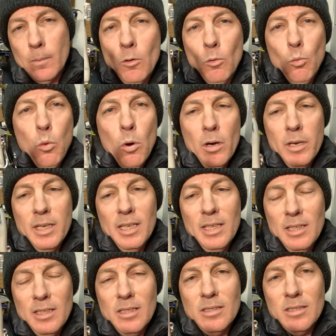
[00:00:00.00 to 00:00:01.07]
One
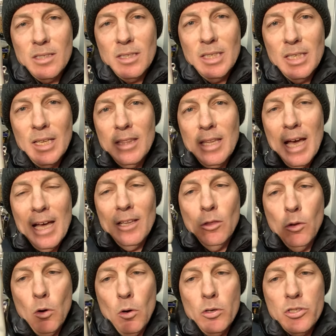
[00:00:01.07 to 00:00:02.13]
is that
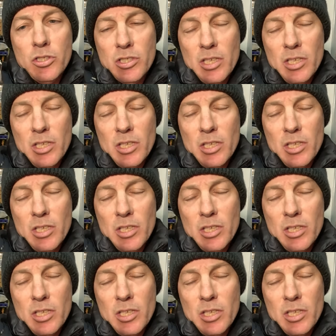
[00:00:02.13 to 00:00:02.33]
large